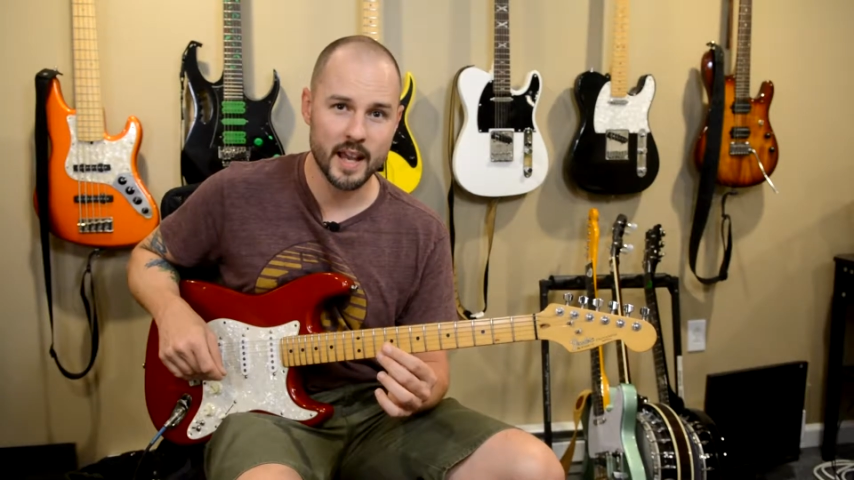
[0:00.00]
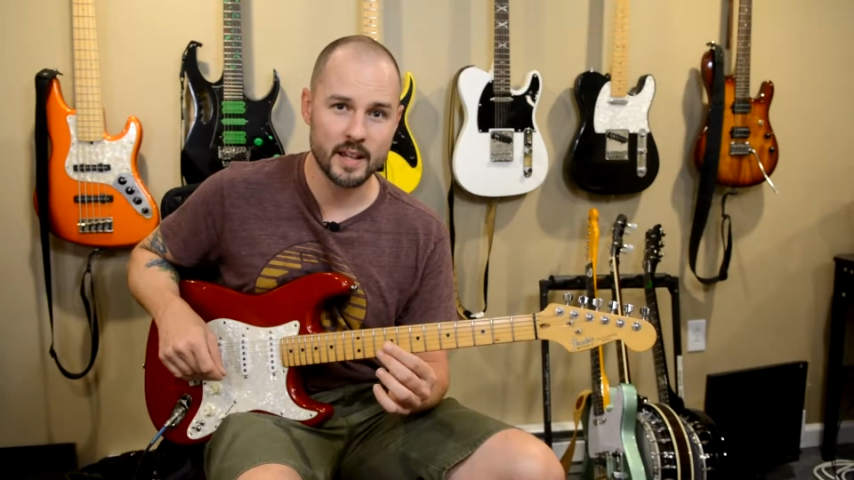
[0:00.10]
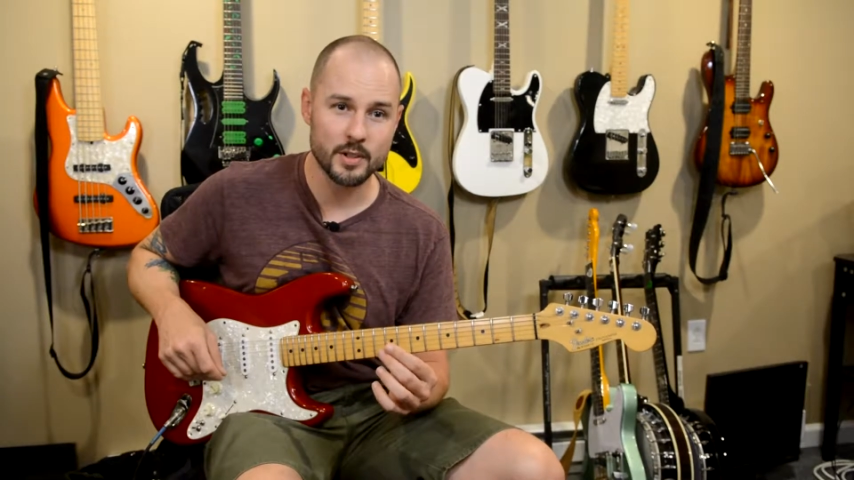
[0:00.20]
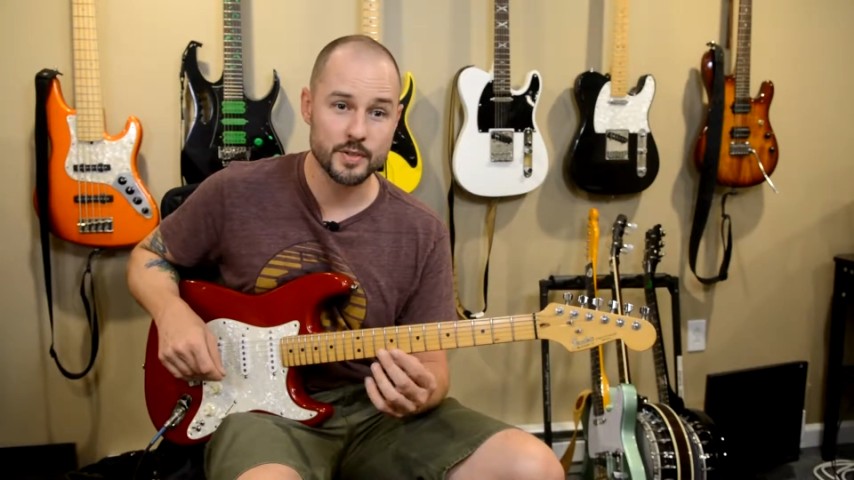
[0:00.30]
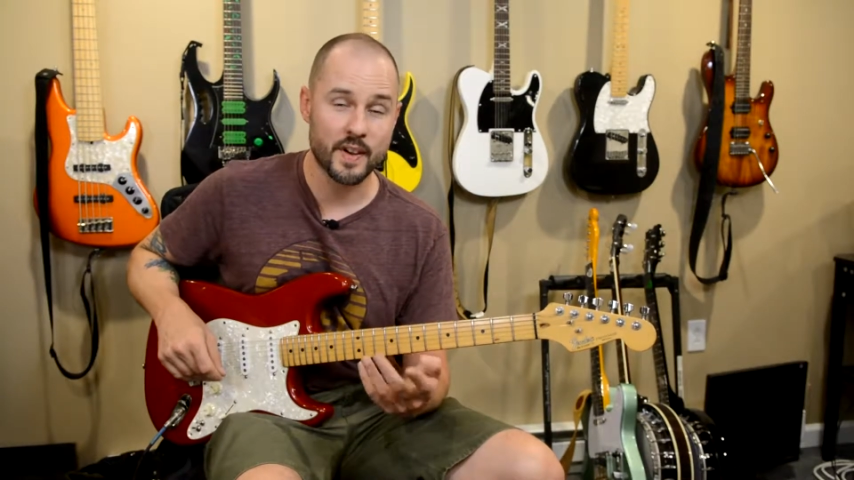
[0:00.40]

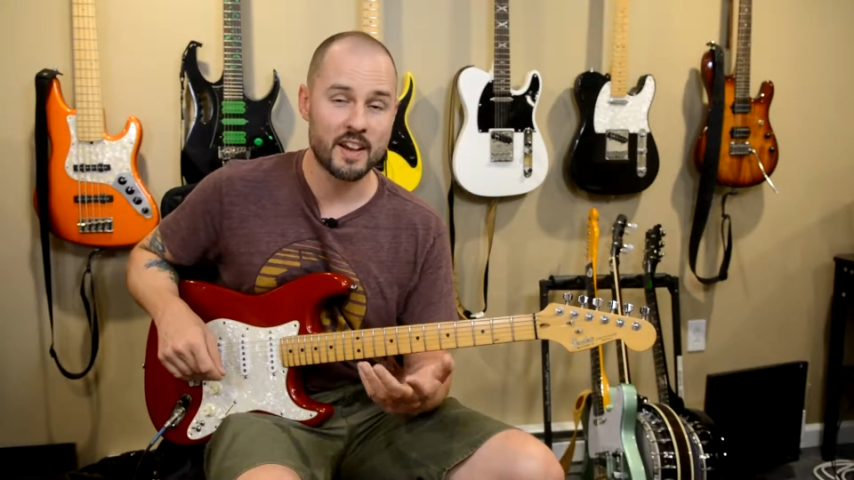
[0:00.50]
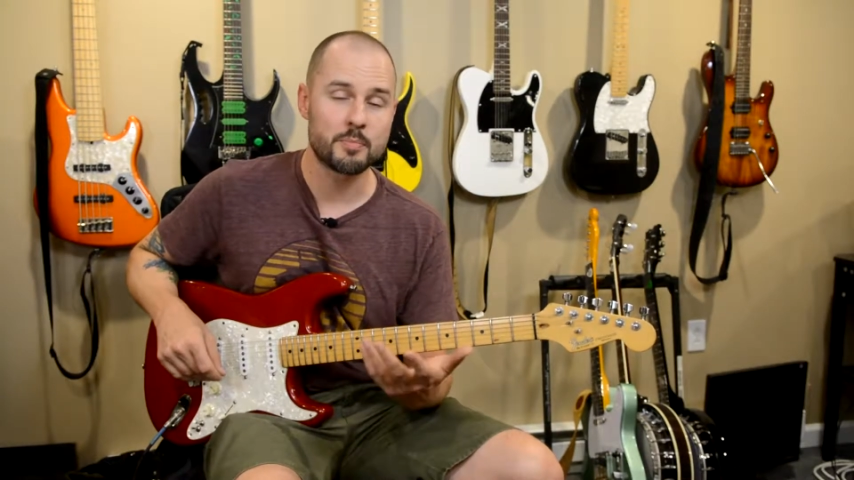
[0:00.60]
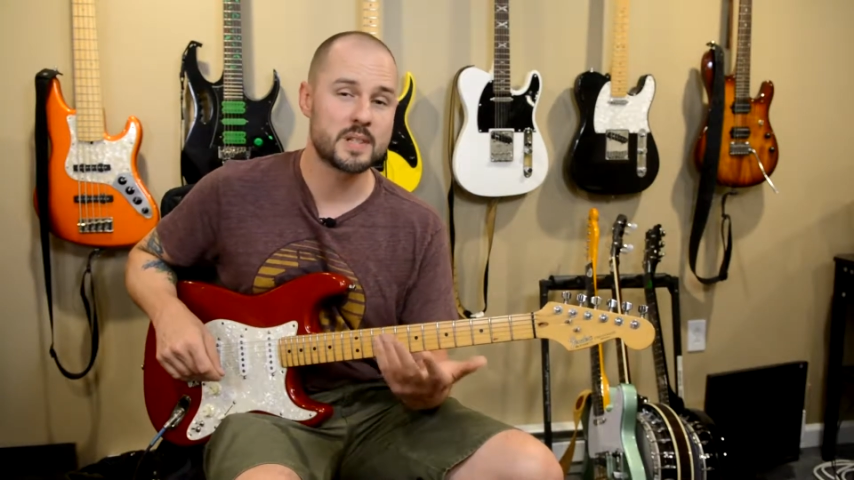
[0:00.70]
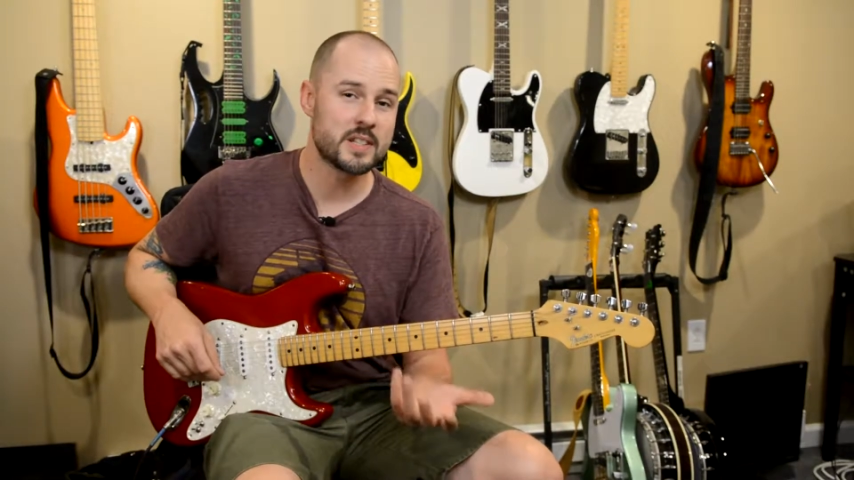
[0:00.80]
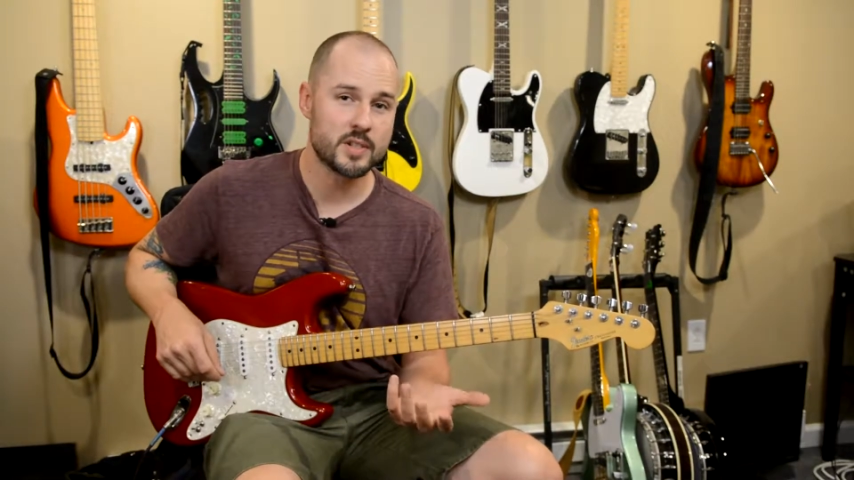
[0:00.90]
and there's
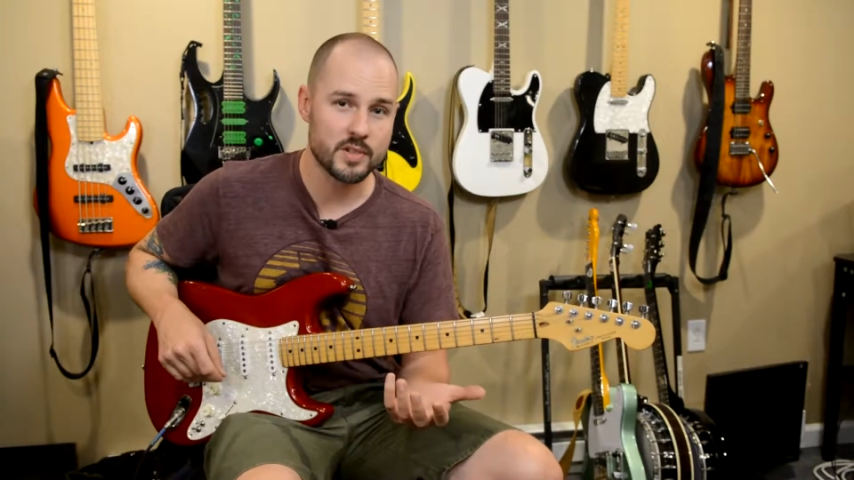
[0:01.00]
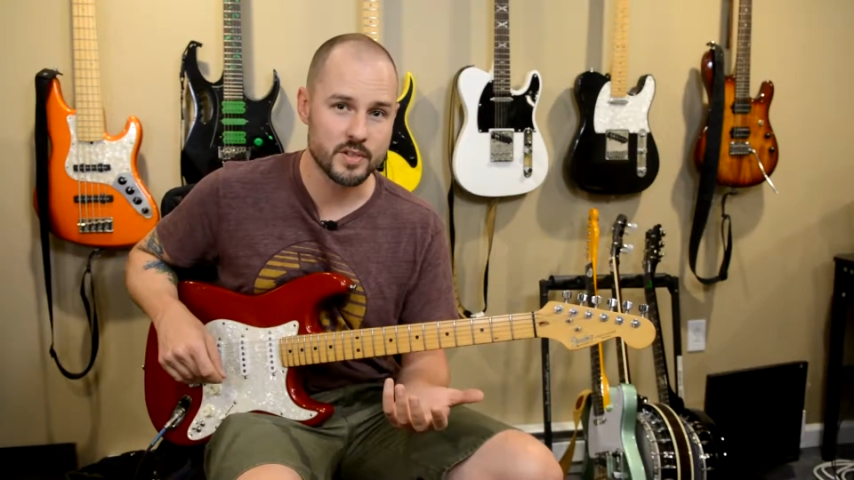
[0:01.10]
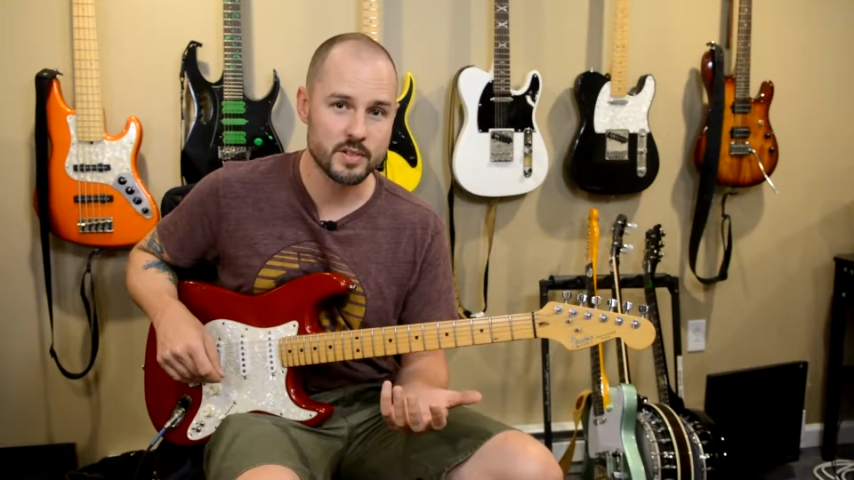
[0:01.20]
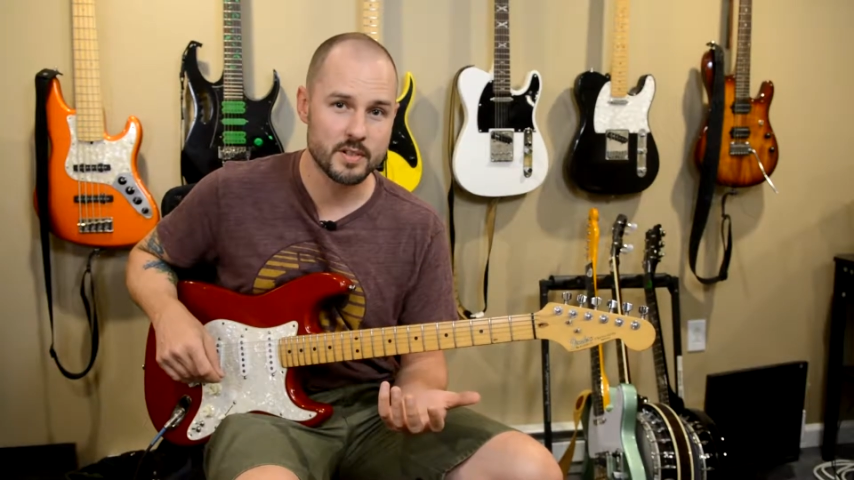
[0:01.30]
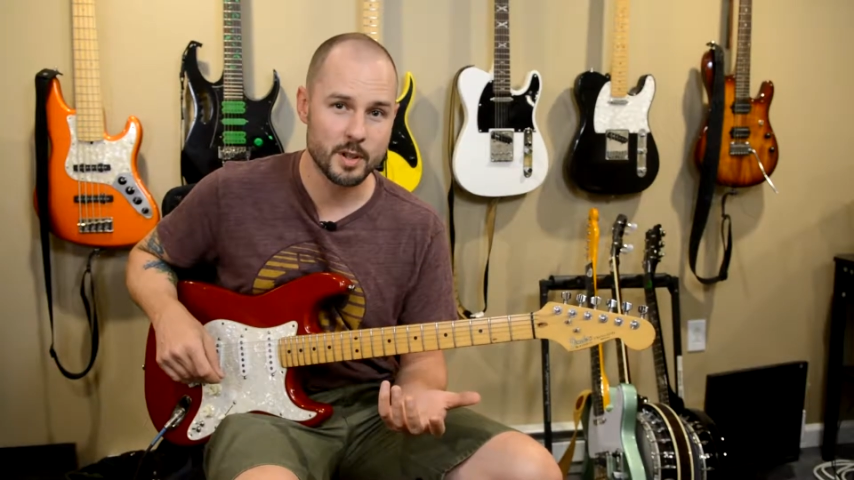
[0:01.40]
5
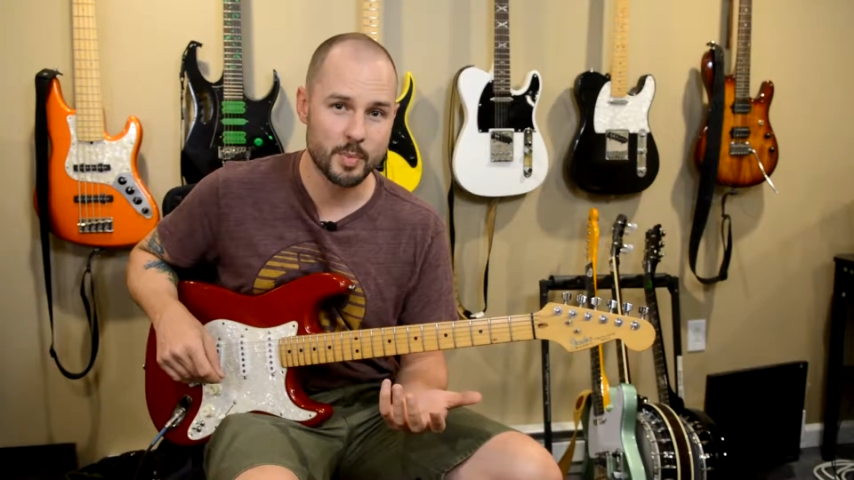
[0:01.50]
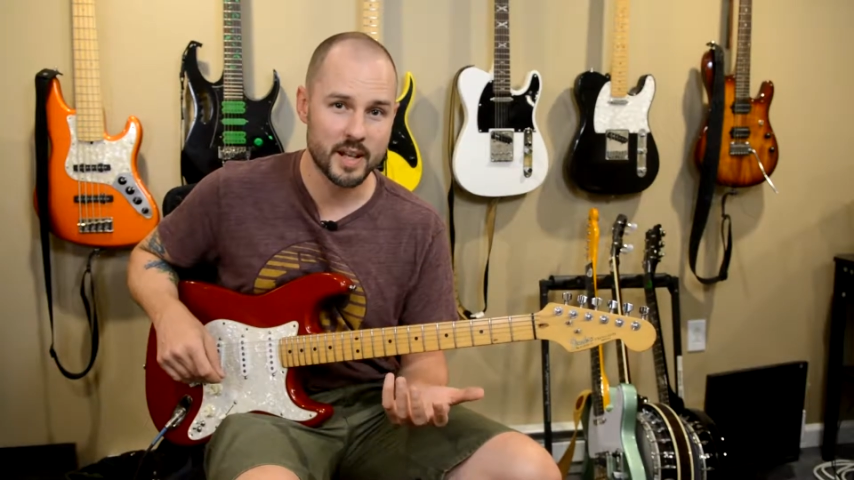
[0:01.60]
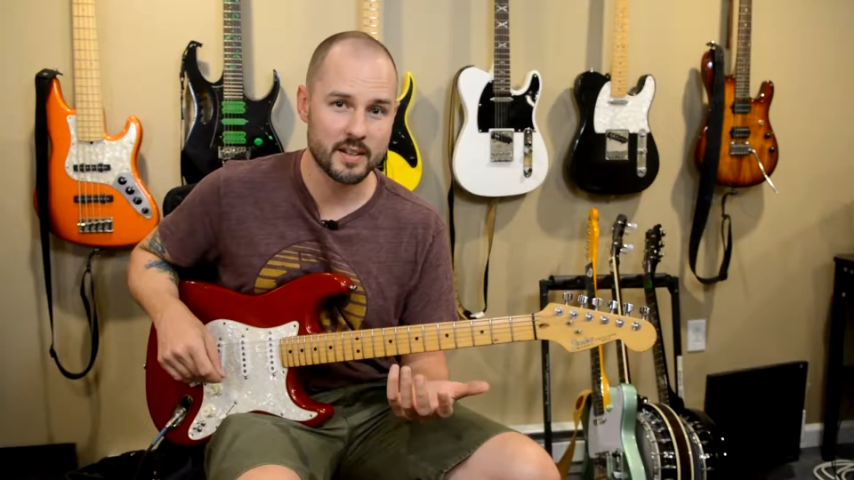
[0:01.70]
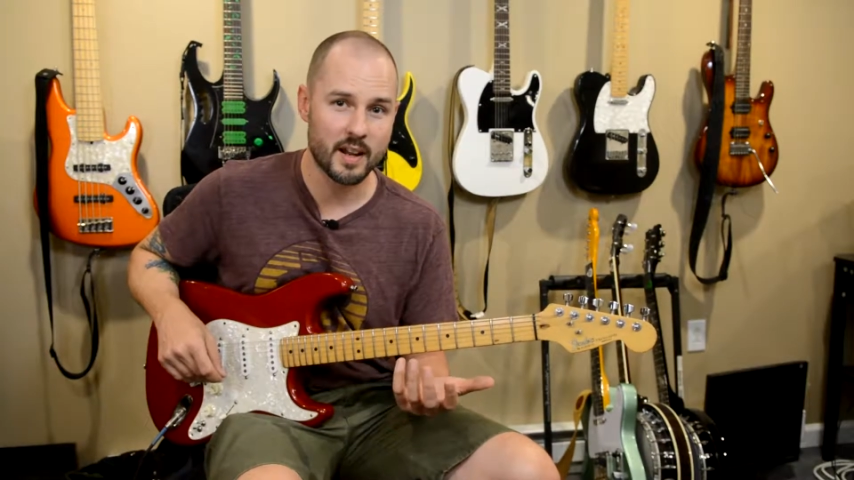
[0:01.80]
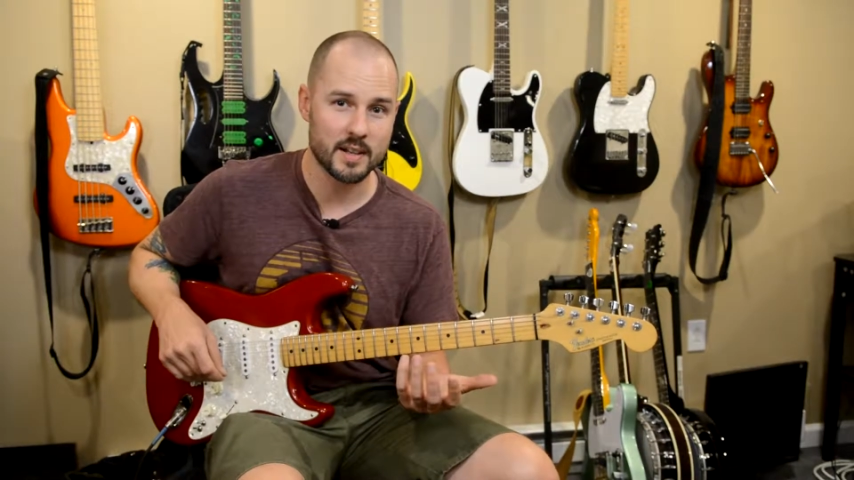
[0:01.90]
positions to the
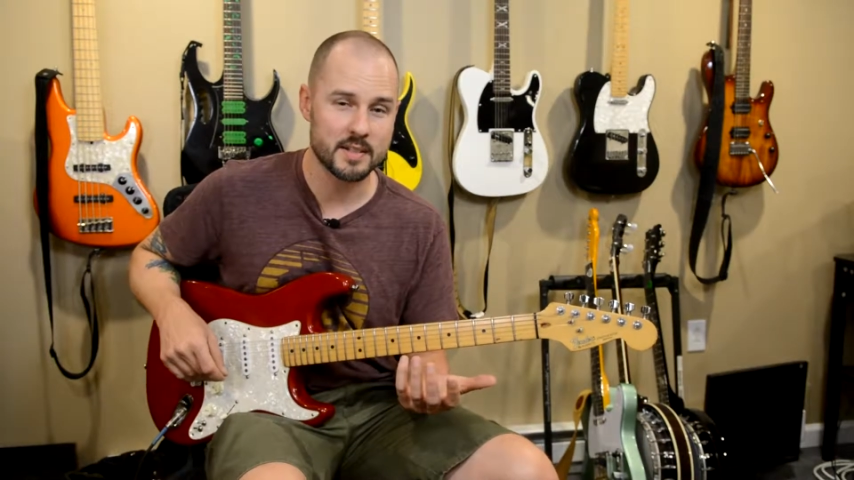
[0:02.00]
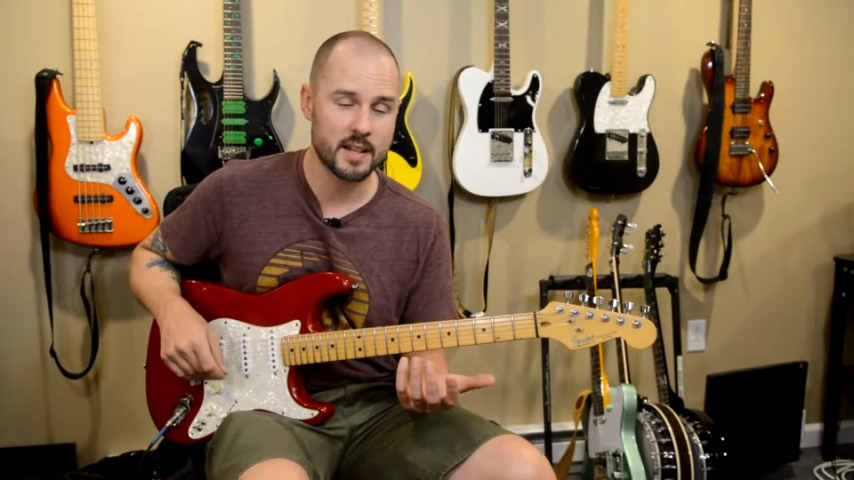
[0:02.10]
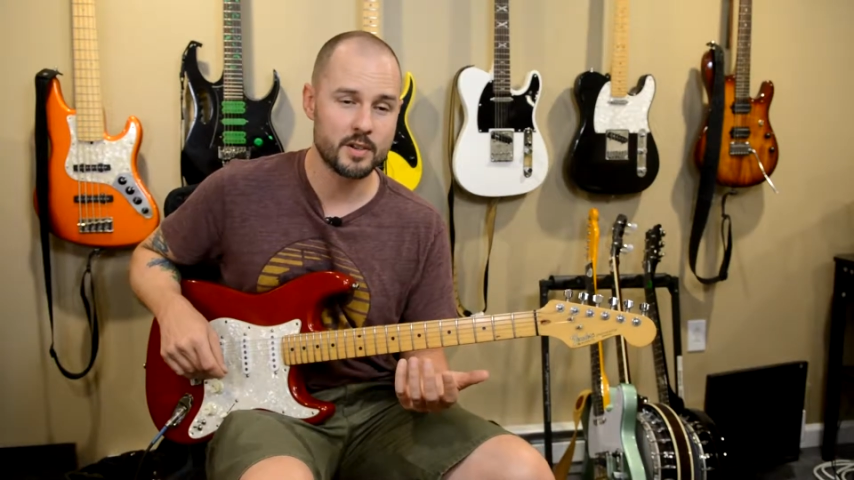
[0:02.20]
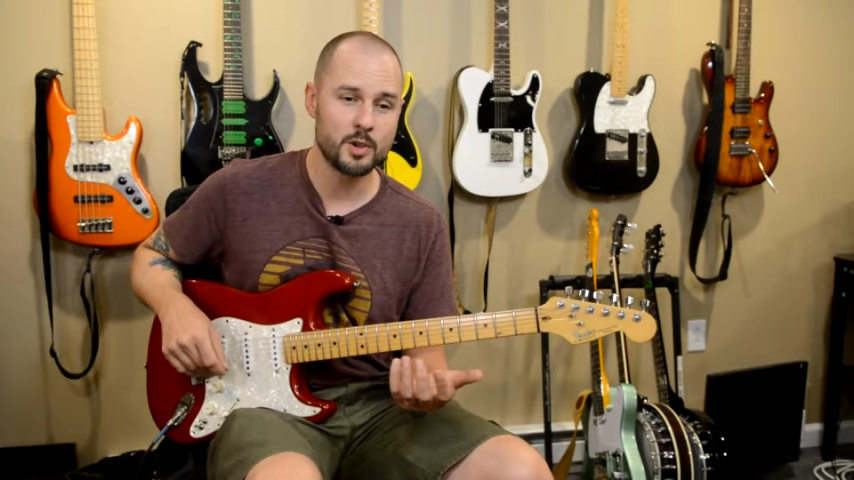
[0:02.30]
pentatonic scale.